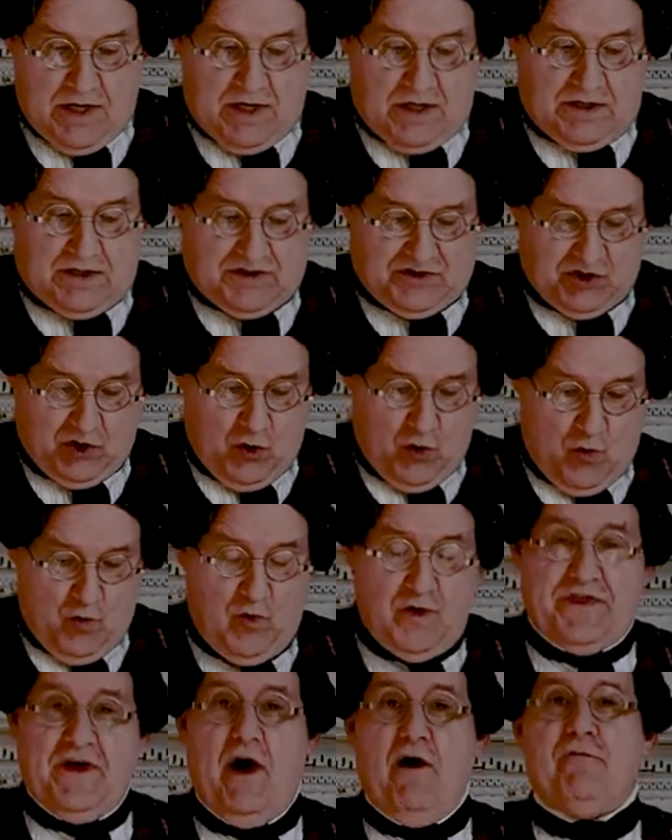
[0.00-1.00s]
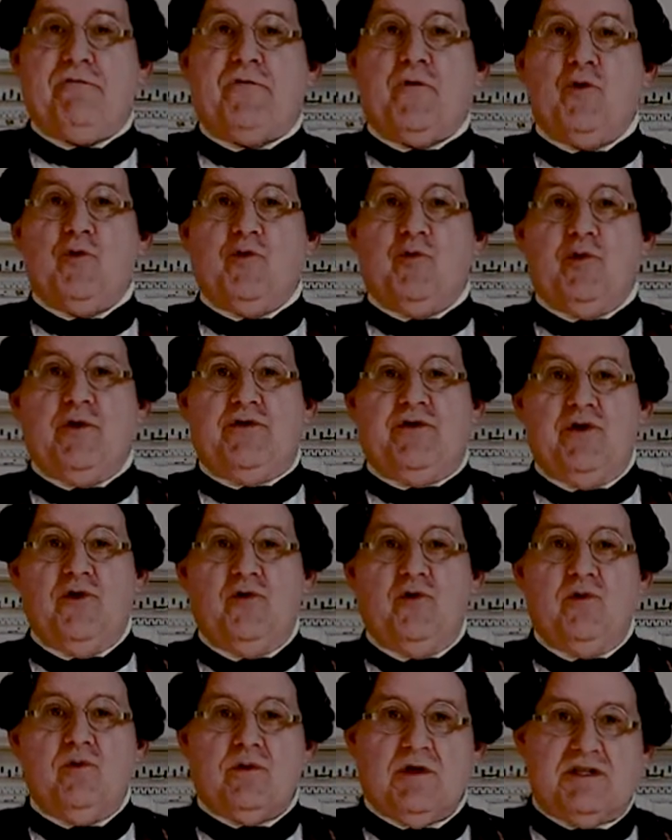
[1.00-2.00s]
So without further
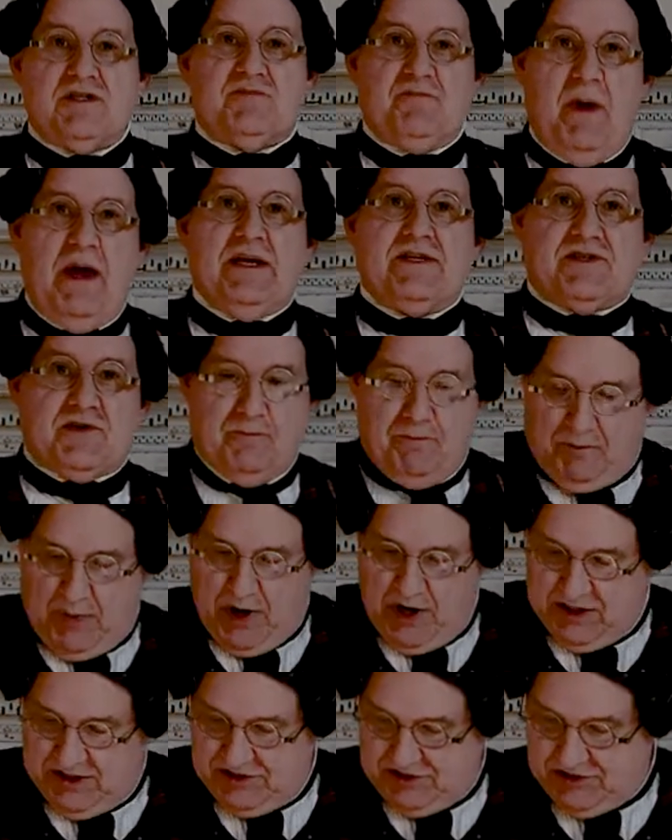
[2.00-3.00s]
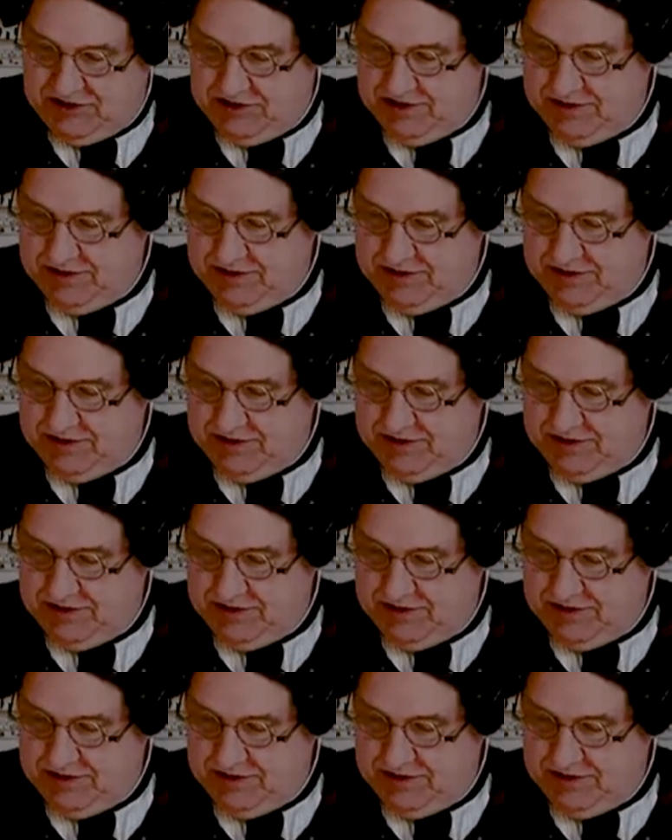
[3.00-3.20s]
ado, let's make some punch.